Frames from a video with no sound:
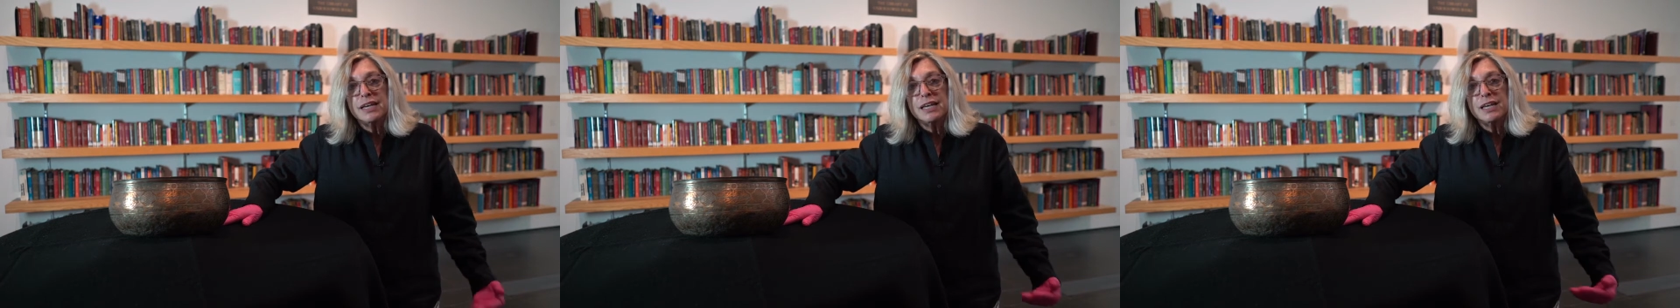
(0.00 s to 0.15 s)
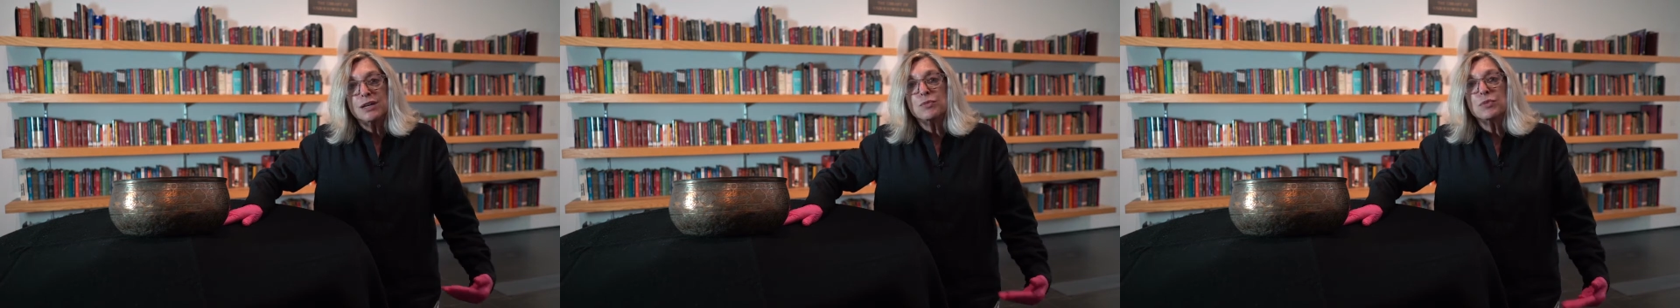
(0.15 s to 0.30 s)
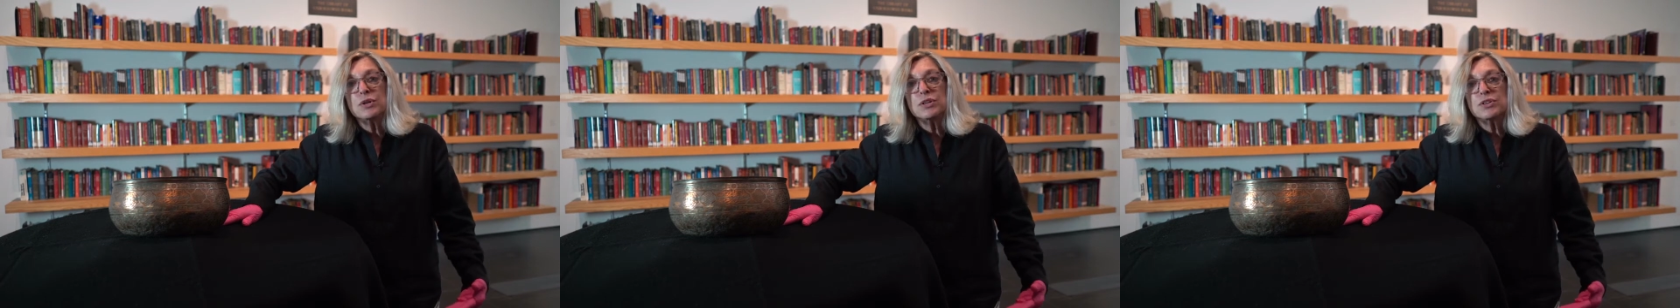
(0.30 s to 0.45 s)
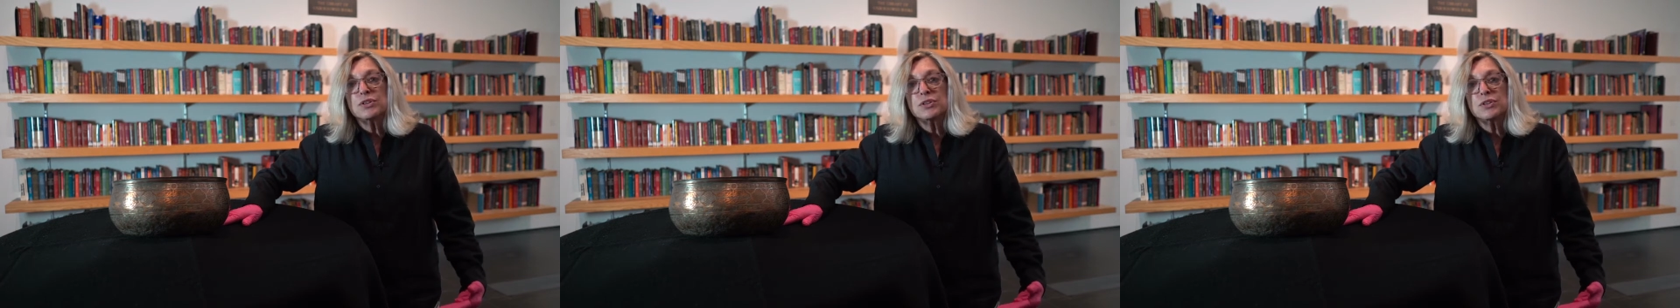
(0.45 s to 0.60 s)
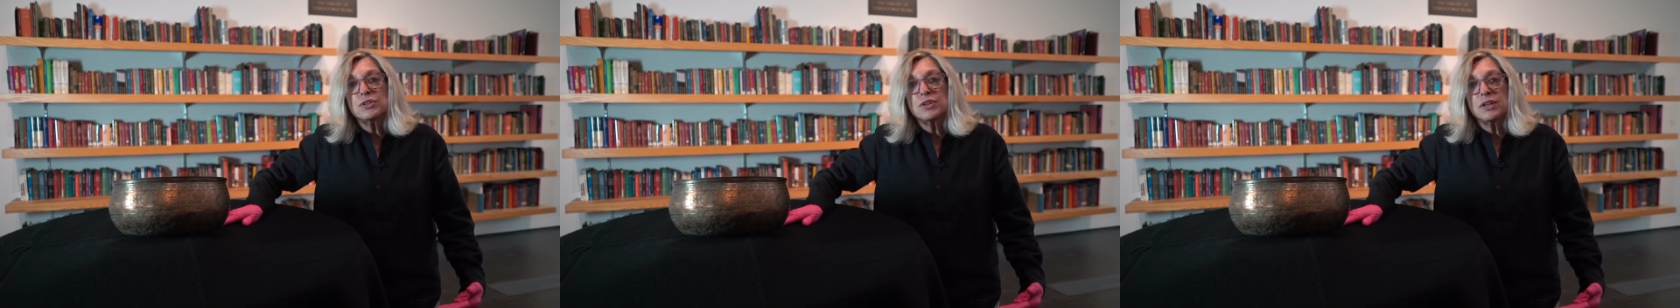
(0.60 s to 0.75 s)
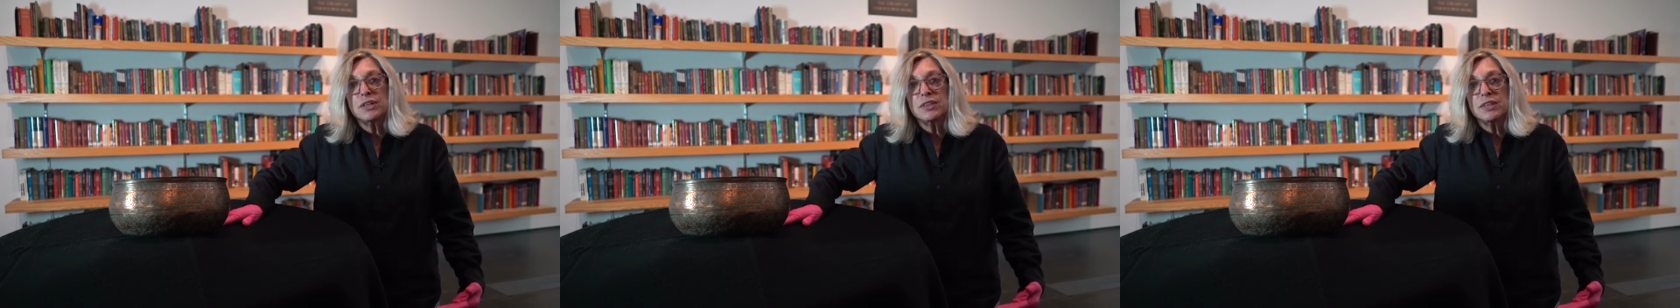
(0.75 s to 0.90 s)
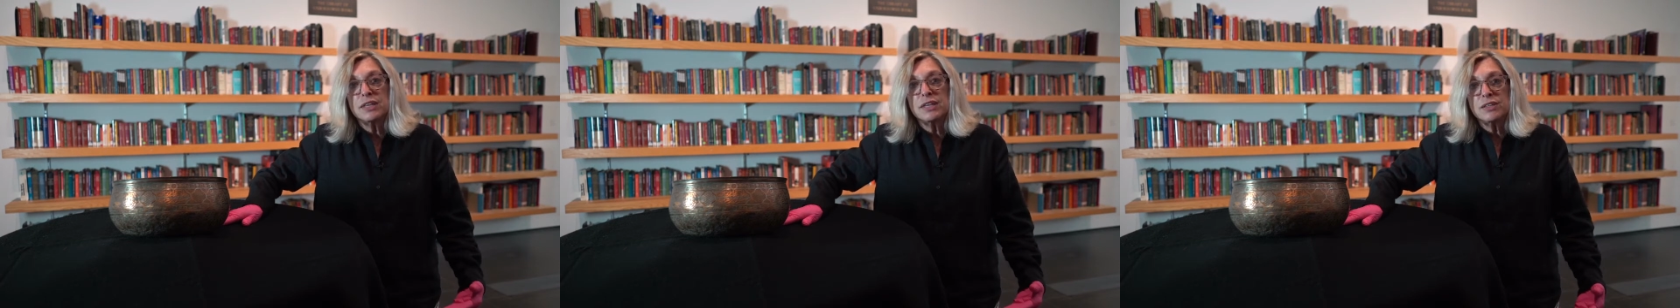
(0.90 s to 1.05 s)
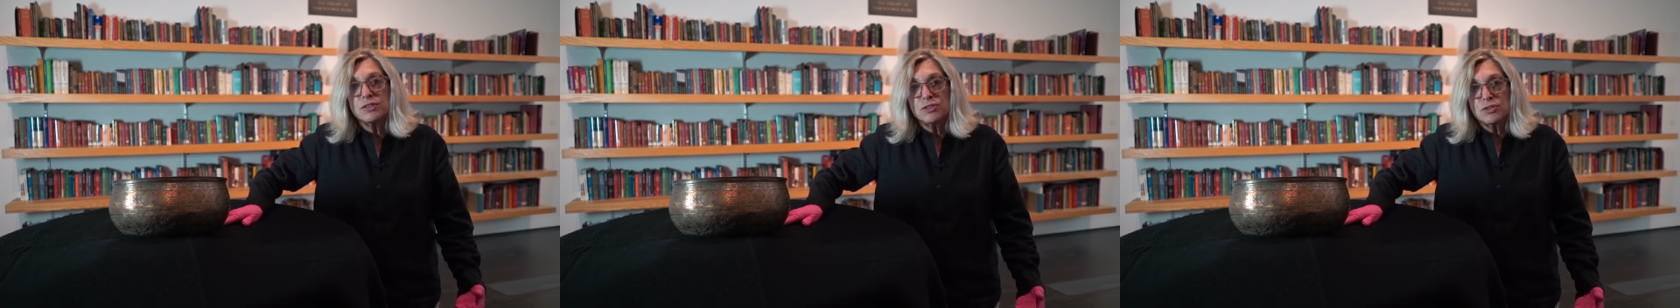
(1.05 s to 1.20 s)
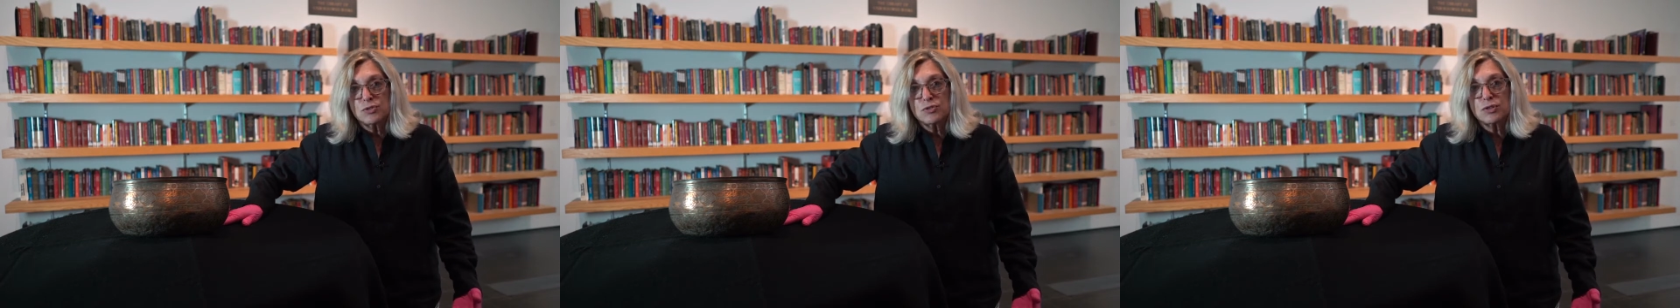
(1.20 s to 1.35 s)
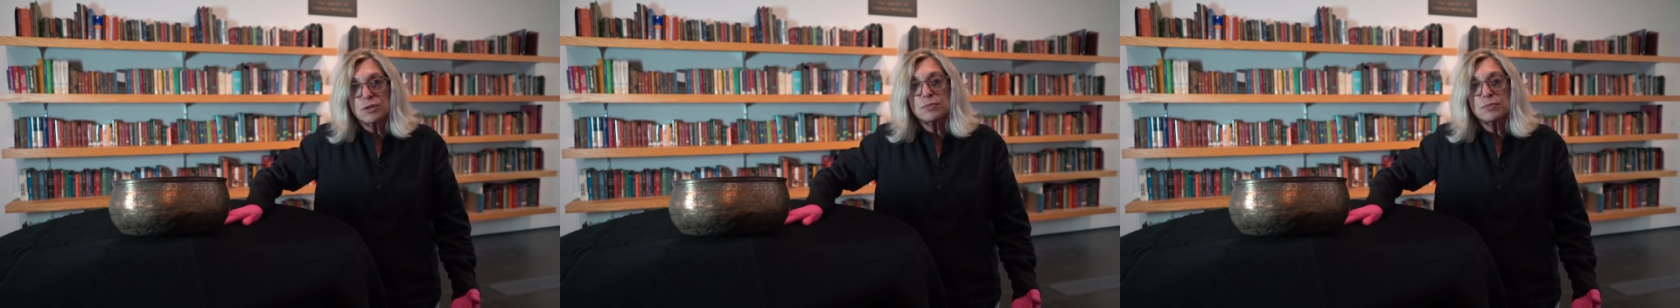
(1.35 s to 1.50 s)
in which the
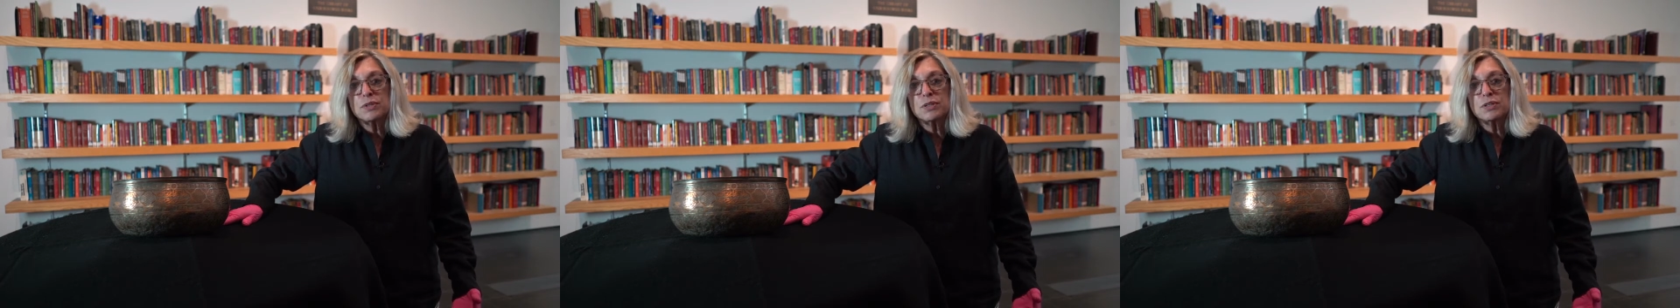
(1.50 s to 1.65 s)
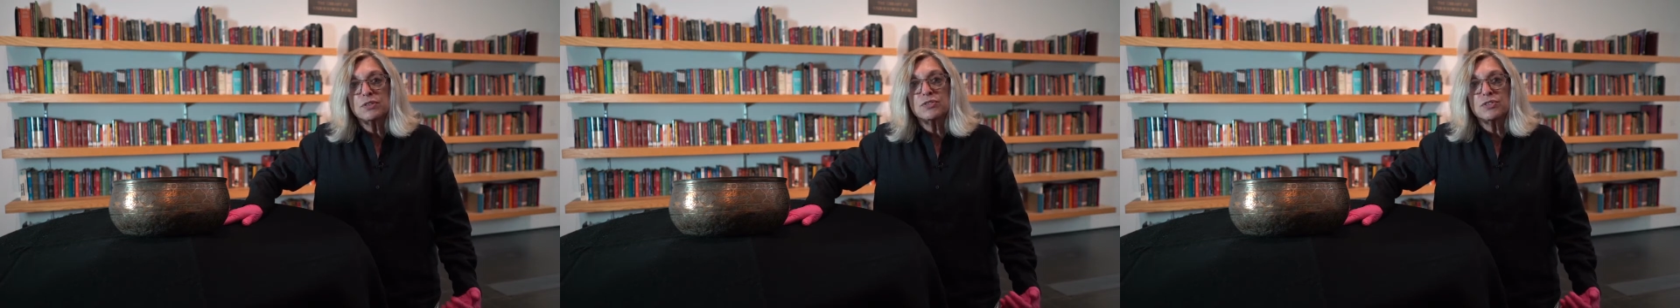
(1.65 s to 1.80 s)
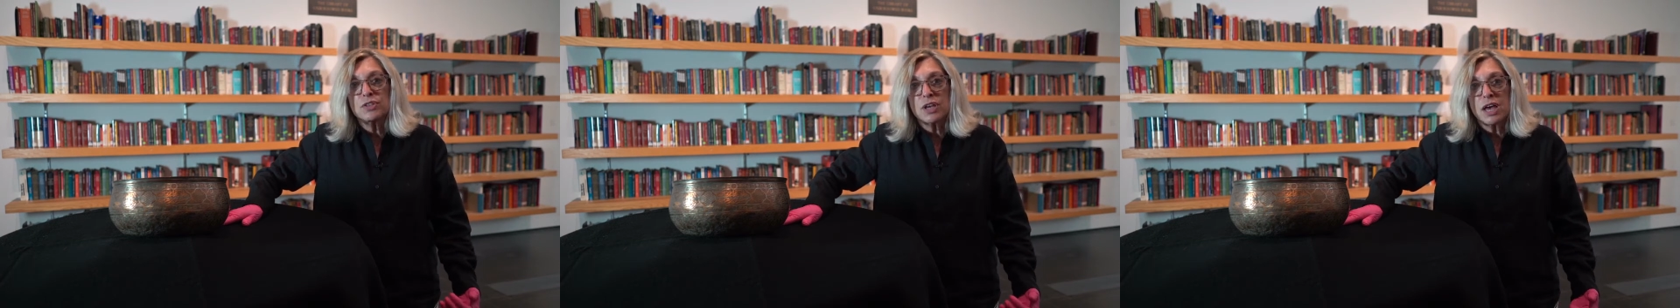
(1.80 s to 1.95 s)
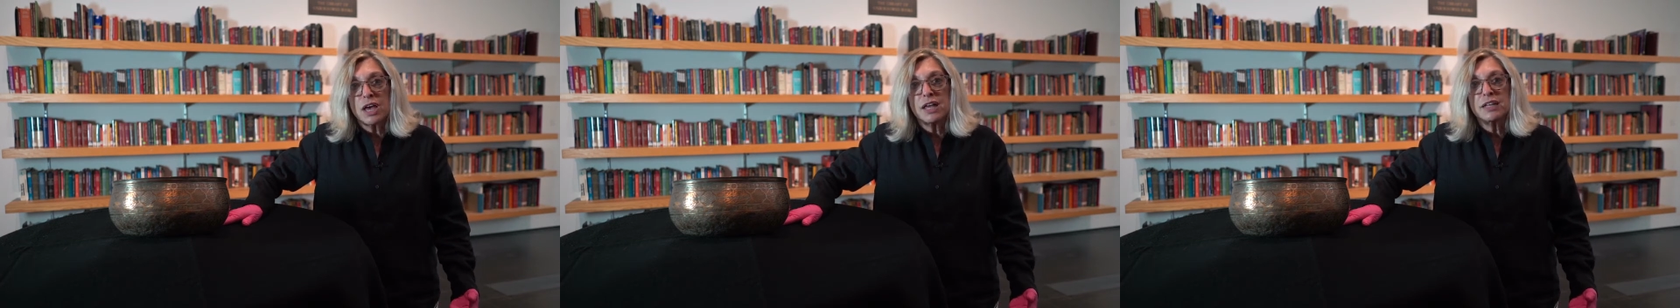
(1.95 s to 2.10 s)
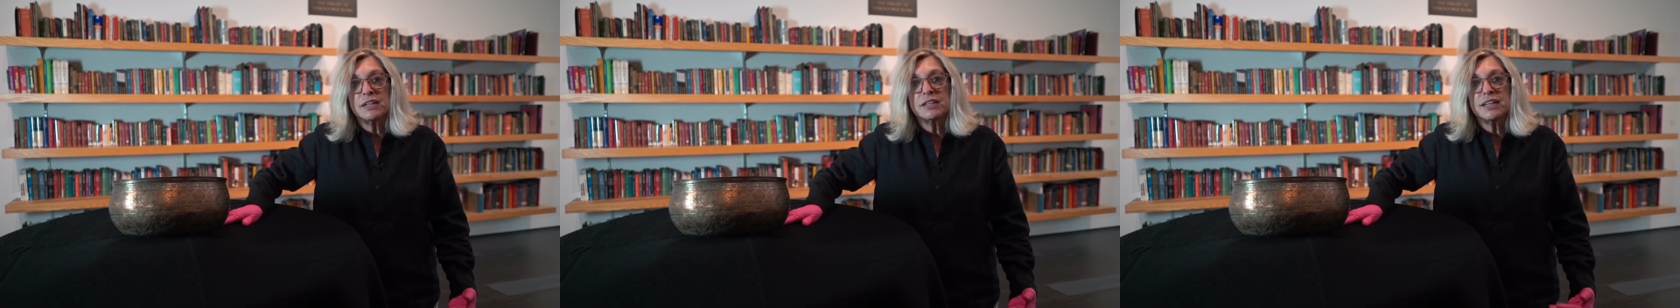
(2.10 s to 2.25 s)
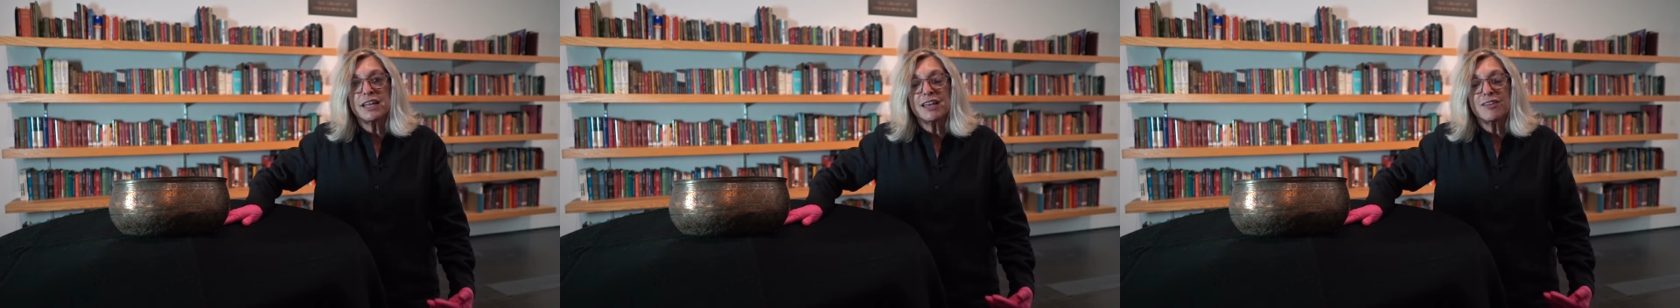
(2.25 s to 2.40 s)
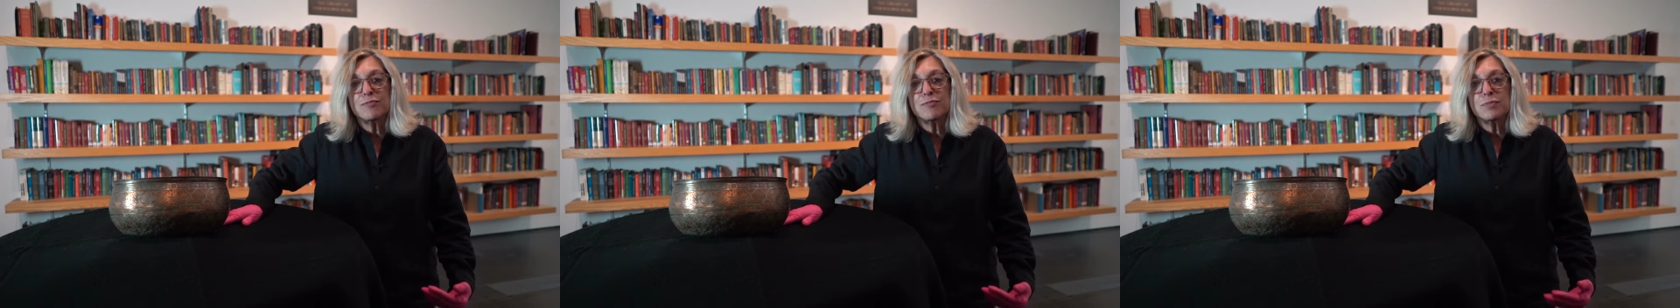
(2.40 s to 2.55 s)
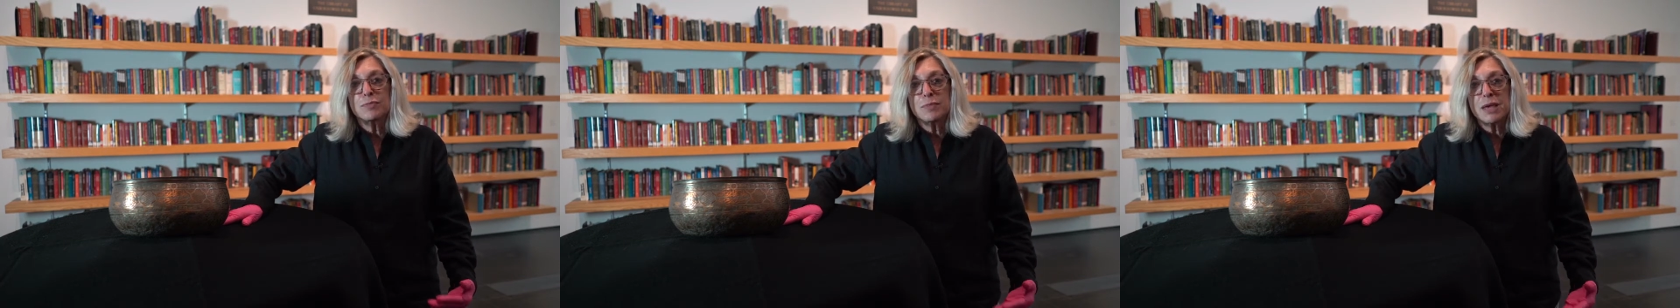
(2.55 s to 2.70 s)
inscriptions on it have,